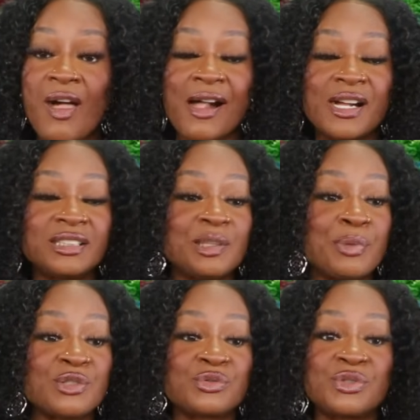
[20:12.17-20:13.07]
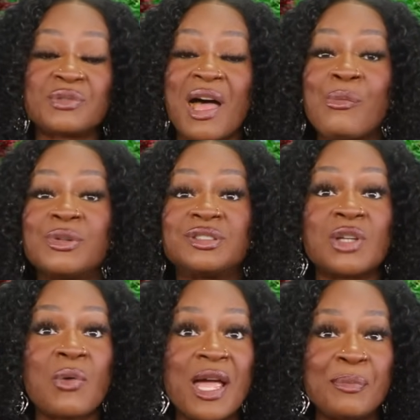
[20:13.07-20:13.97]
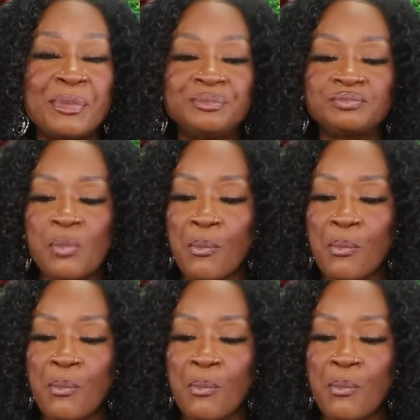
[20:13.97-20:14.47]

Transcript: I got that purse for Christmas. I was so happy.